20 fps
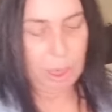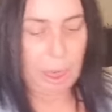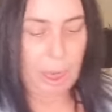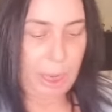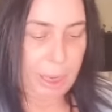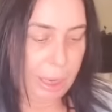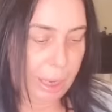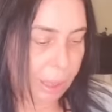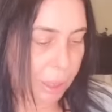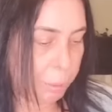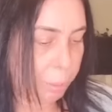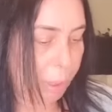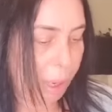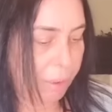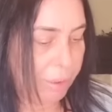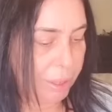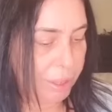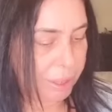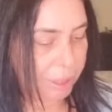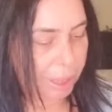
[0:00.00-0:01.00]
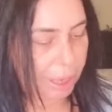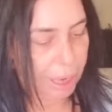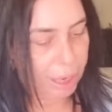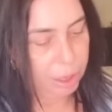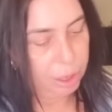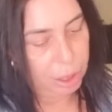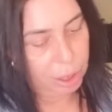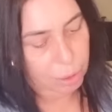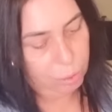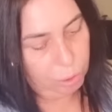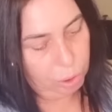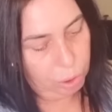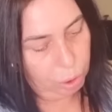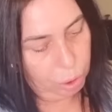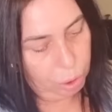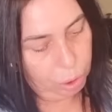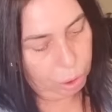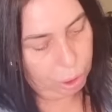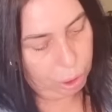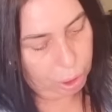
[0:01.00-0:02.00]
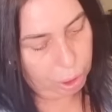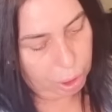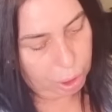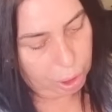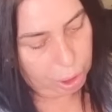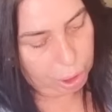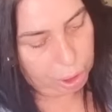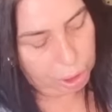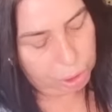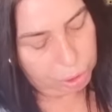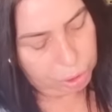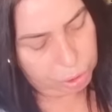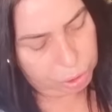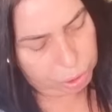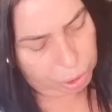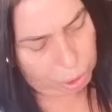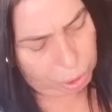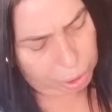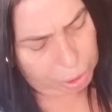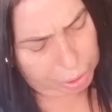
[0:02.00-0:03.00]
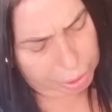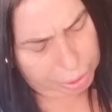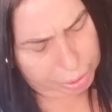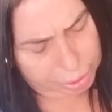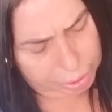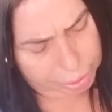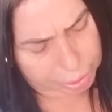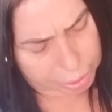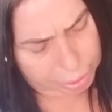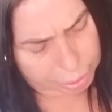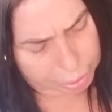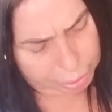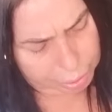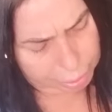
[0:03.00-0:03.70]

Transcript: AX Paris again, New Look. Size.